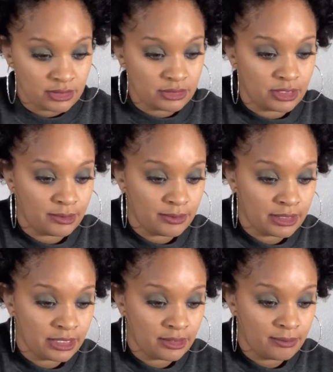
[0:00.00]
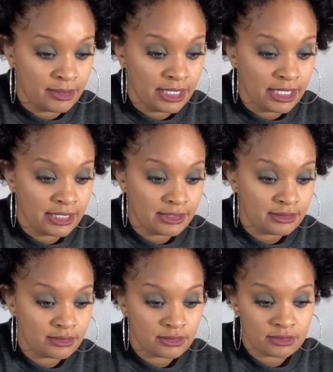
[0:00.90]
So I apply the
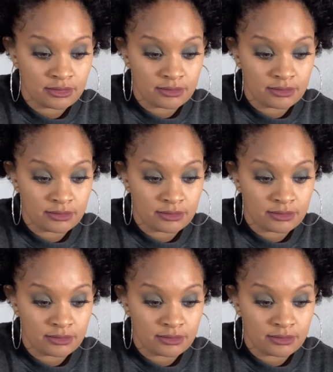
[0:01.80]
base.